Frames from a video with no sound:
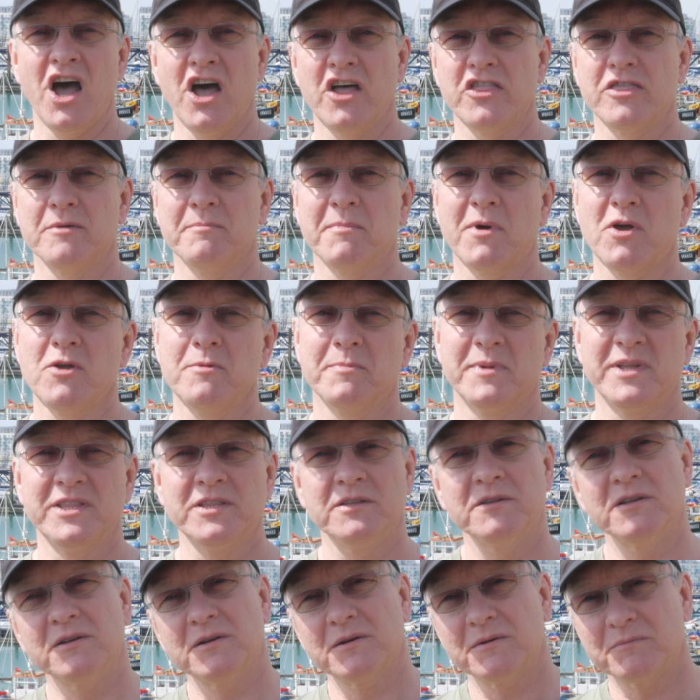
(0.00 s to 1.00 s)
At the
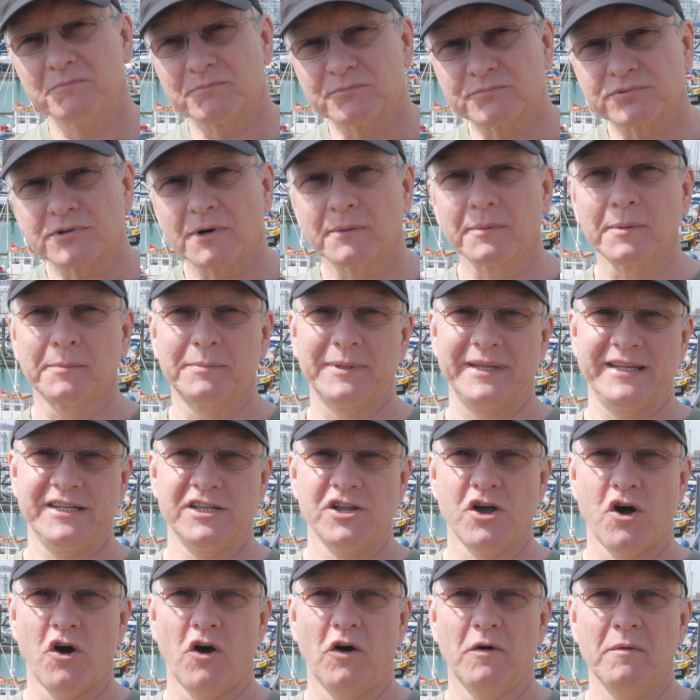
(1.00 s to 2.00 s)
moment, probably
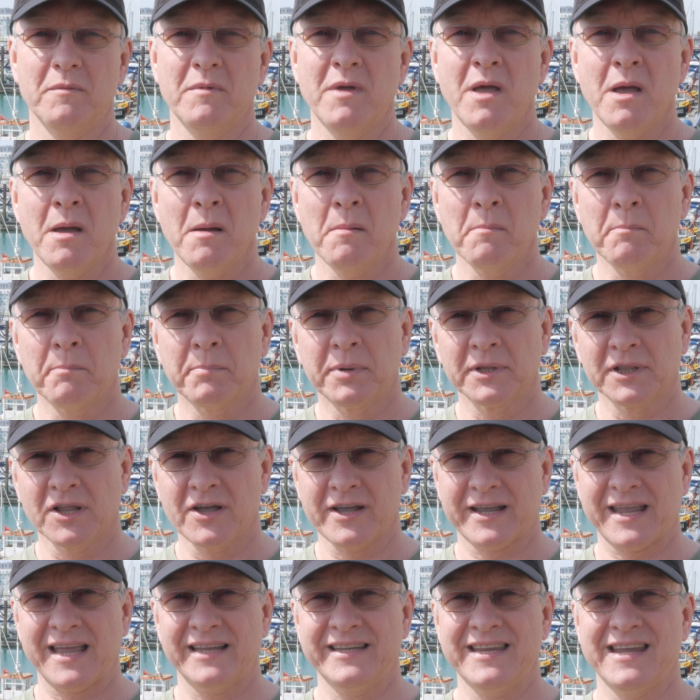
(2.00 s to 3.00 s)
not. But
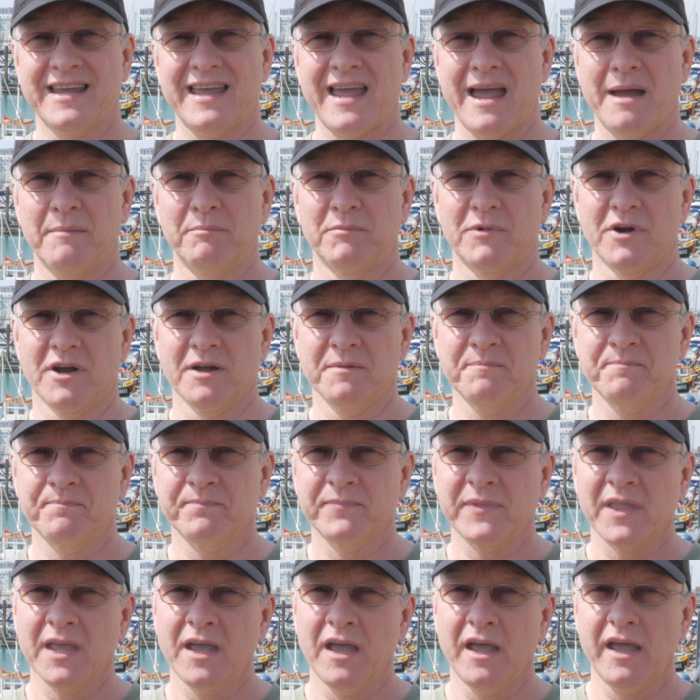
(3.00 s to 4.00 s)
like any camera,
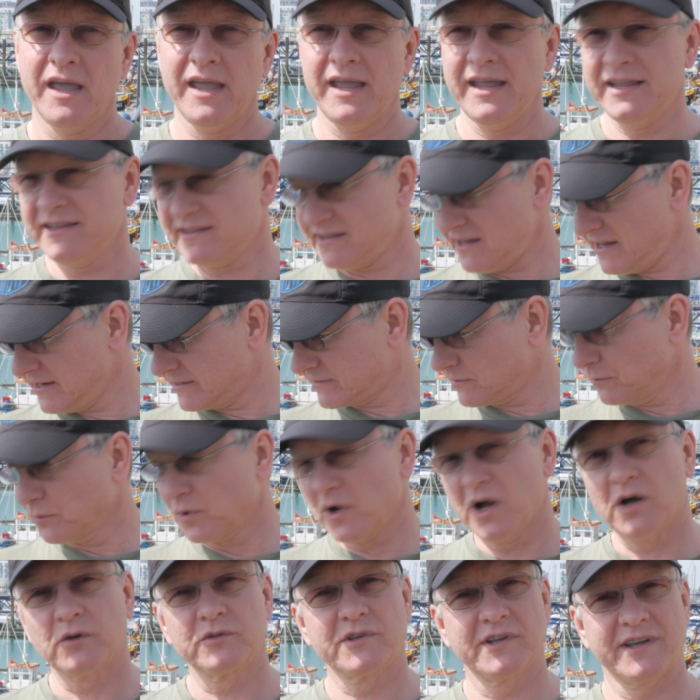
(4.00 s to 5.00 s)
it takes a
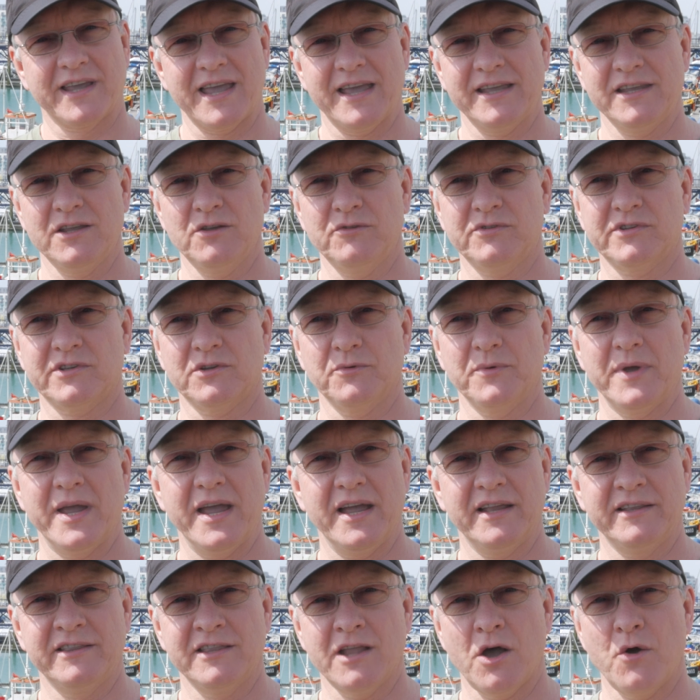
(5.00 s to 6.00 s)
while to get used to
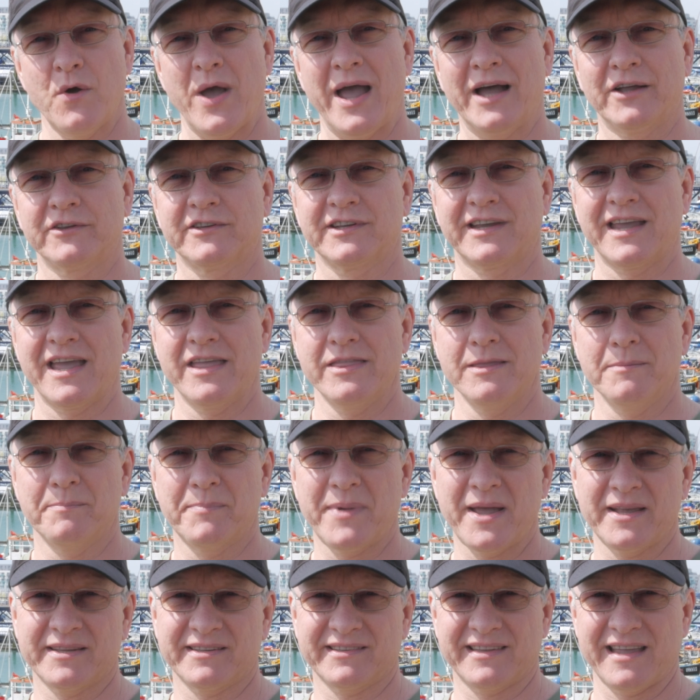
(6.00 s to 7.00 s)
it and know how to get the
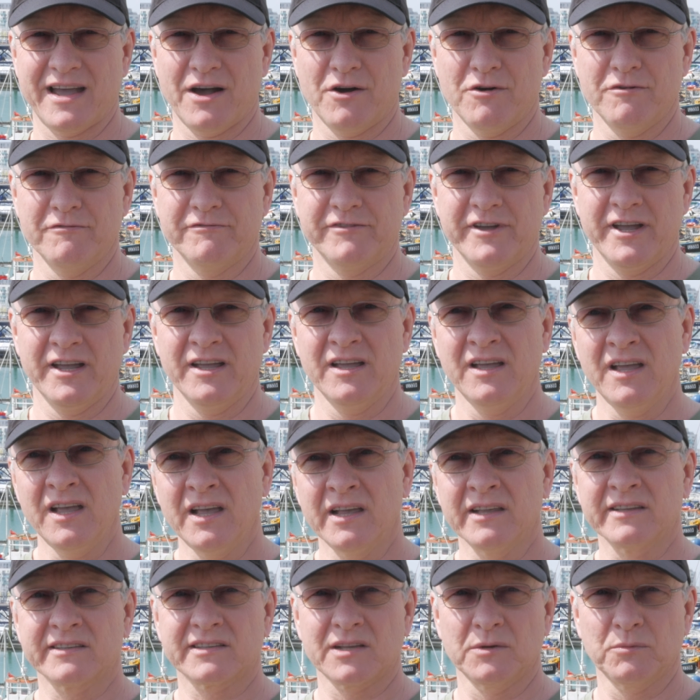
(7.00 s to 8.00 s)
best out of it.
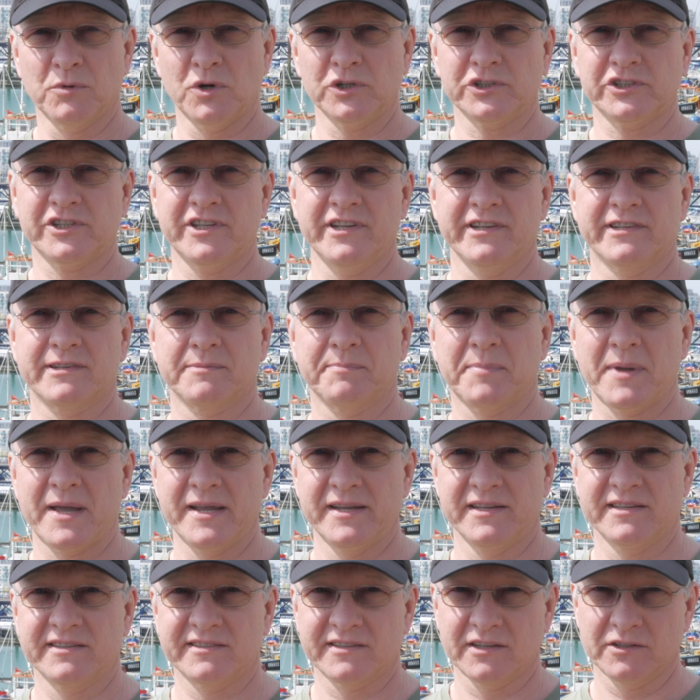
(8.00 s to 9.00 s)
So watch this
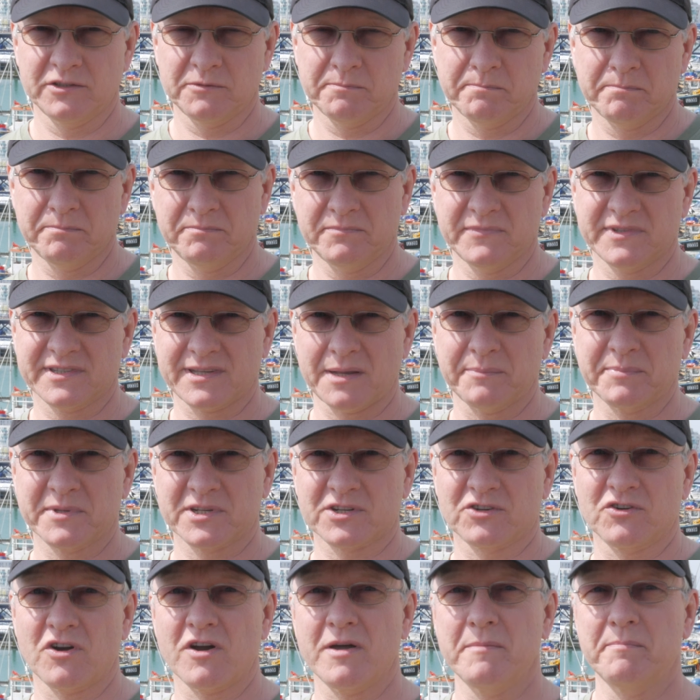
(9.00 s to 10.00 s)
space, so
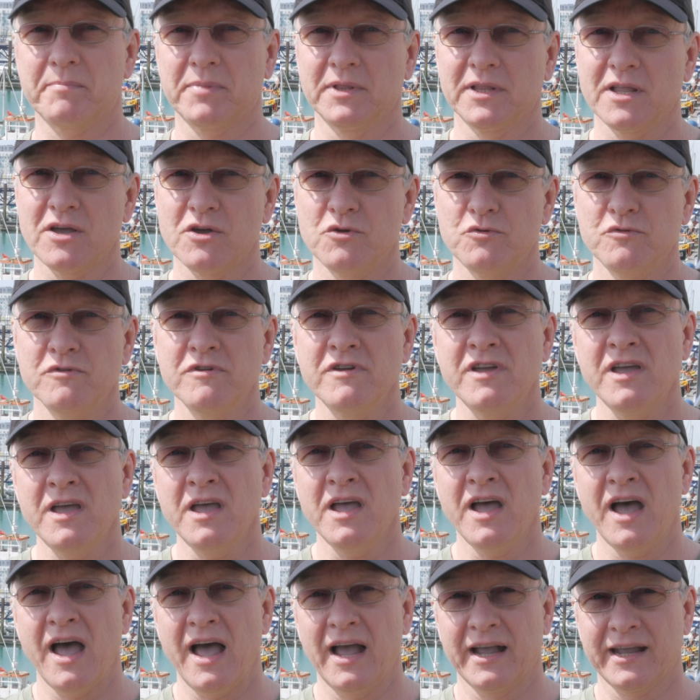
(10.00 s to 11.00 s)
subscribe below
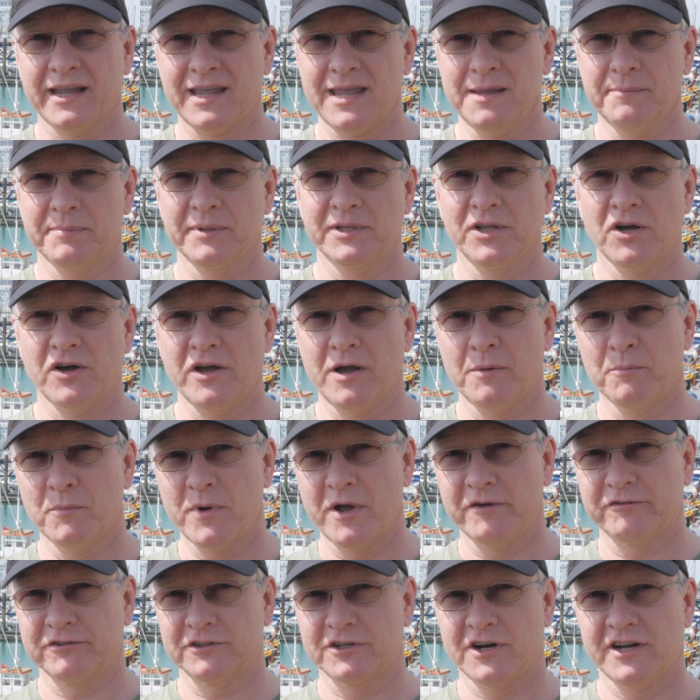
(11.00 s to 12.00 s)
and keep an eye on
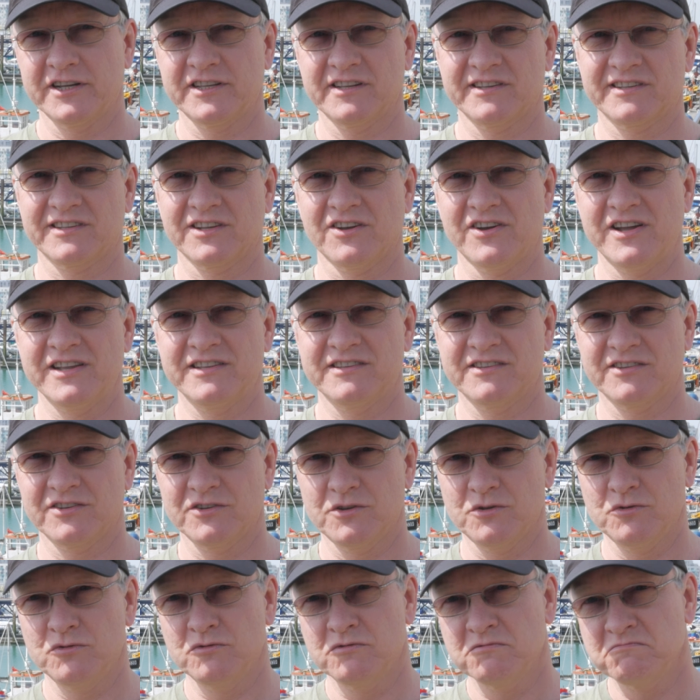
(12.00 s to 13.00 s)
whether I decide
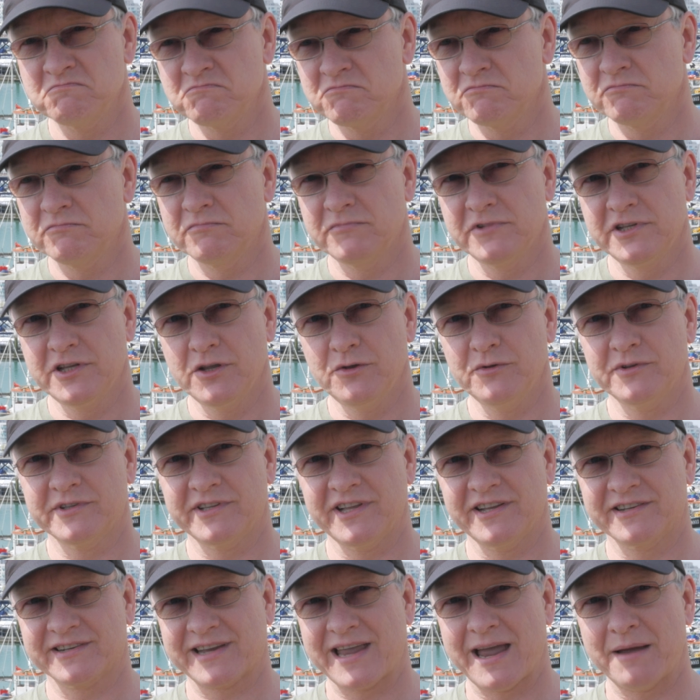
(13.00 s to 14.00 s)
to
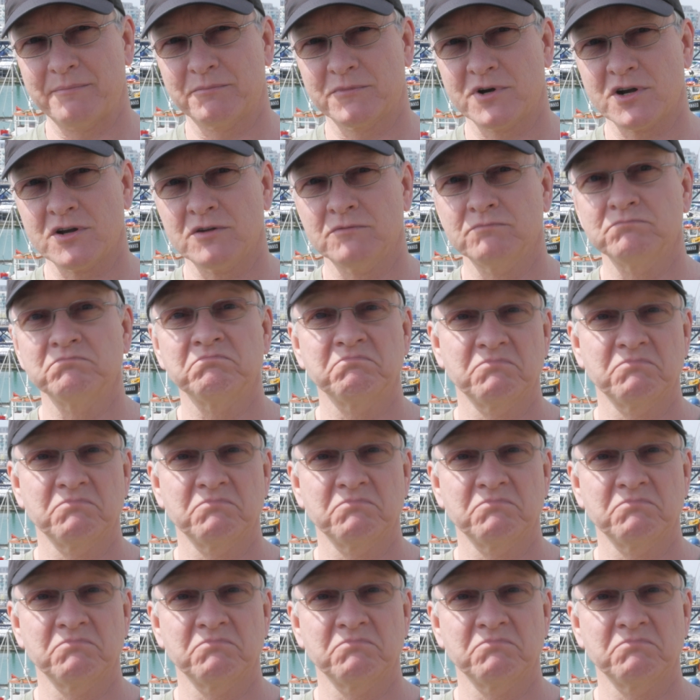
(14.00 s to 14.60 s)
use this camera